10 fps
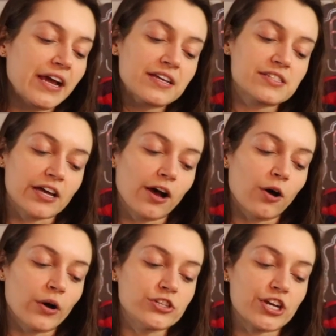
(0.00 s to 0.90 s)

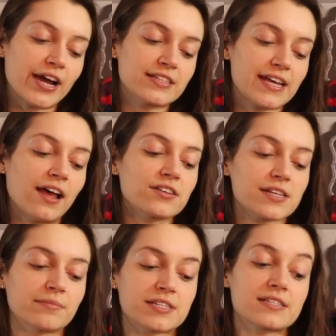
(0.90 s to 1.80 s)
So Jed tells
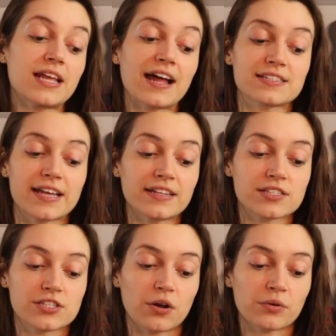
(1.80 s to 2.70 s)
him this is not set in
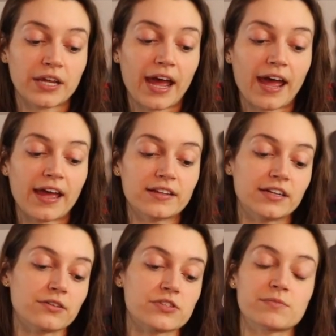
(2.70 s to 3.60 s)
stone yet. You
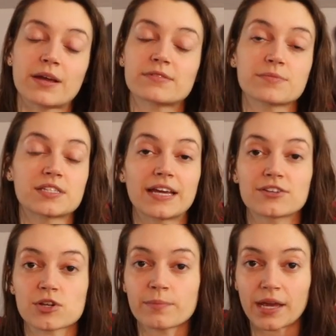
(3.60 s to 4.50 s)
know, sometimes
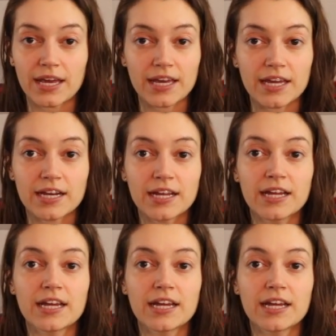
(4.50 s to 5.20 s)
mistakes are made.